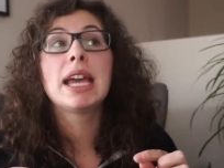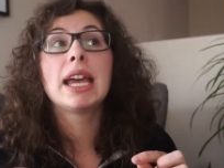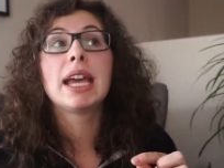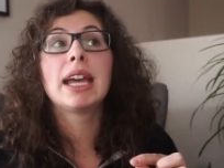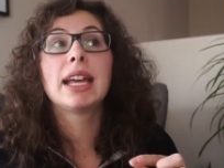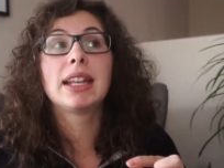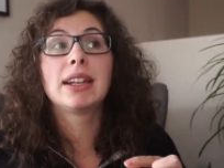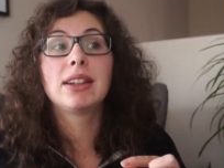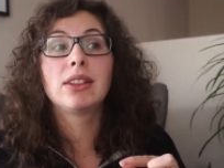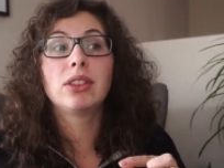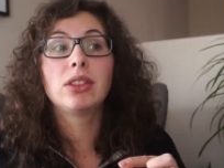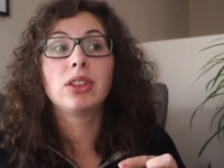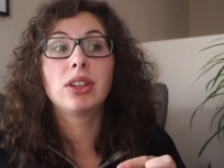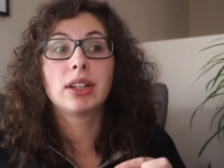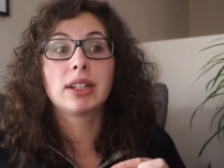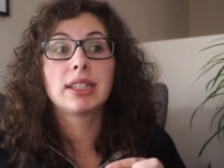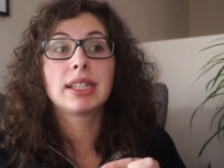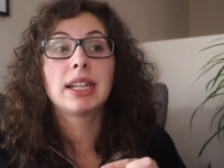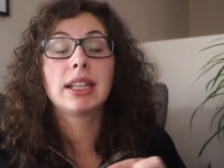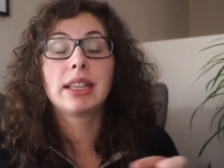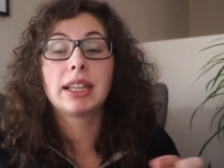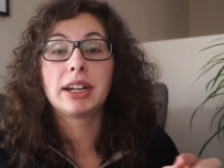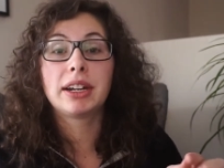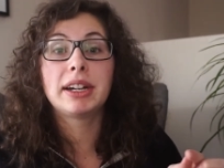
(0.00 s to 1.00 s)
it
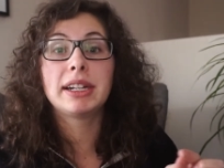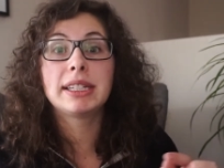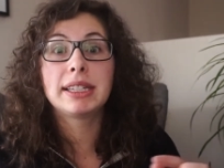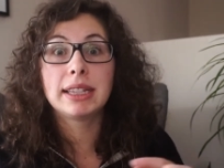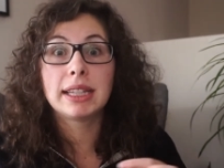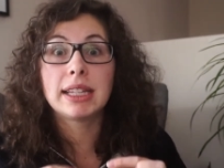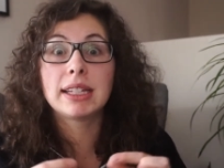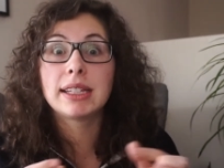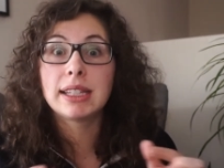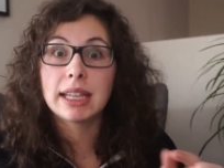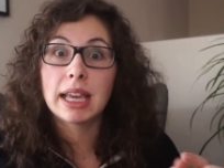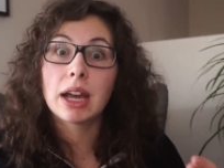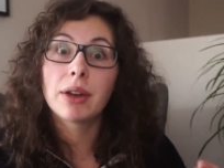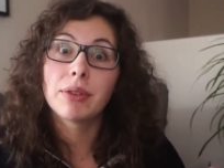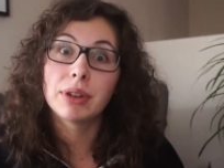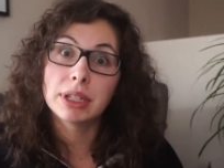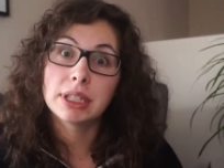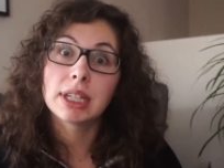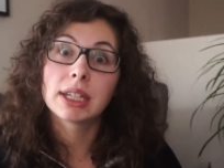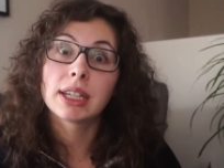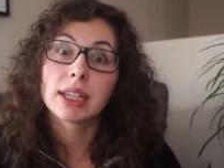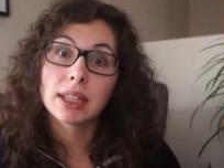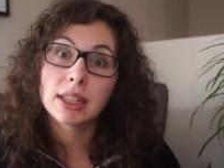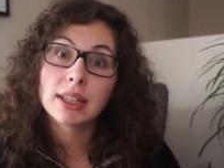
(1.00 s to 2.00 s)
looks hilarious and they see how
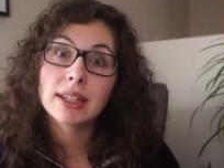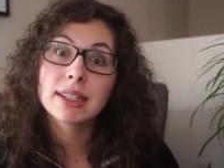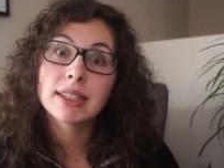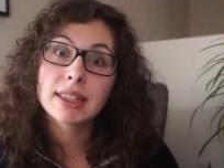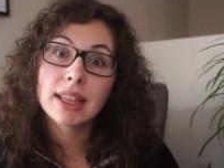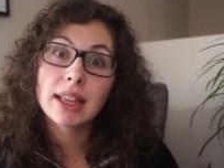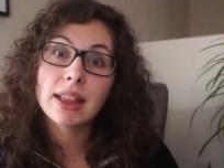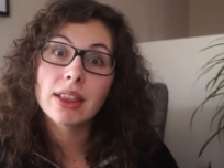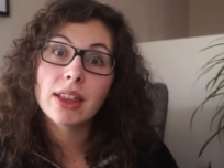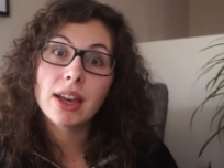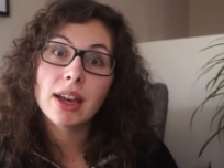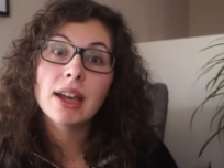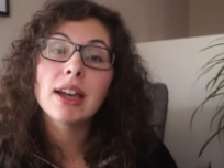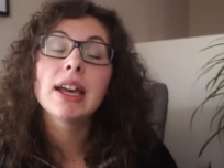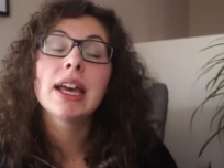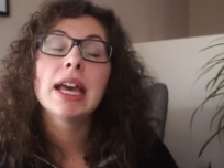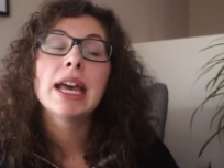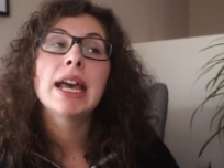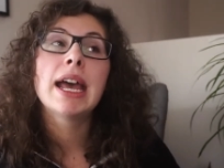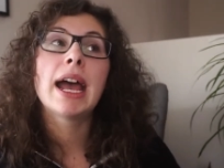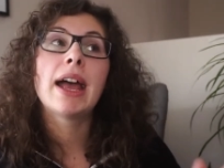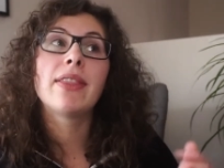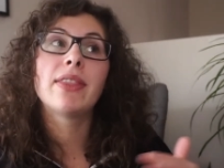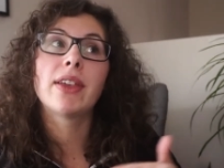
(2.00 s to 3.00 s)
ridiculous they look,
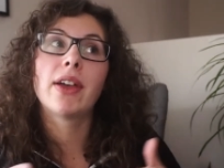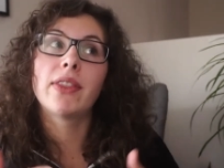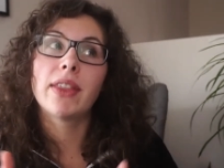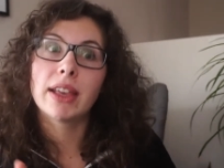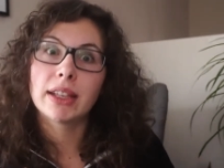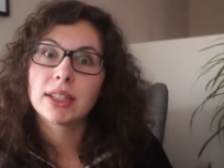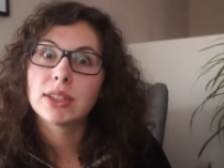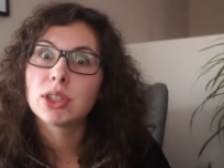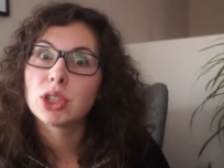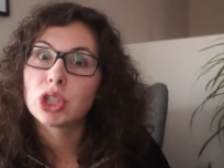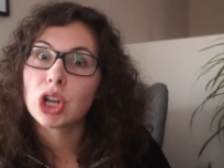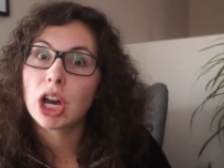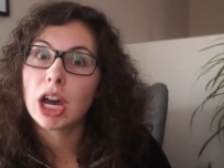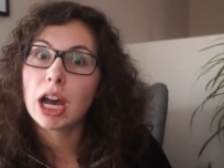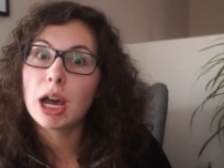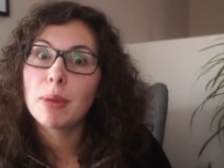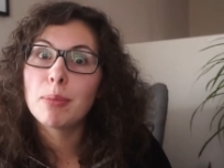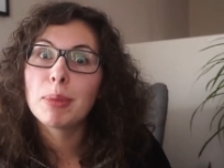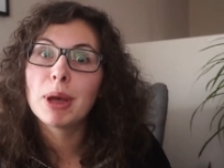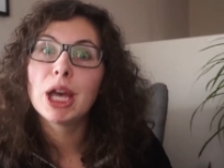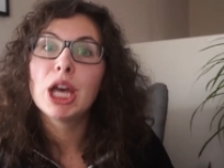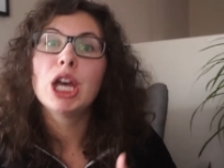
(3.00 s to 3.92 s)
and then they stop.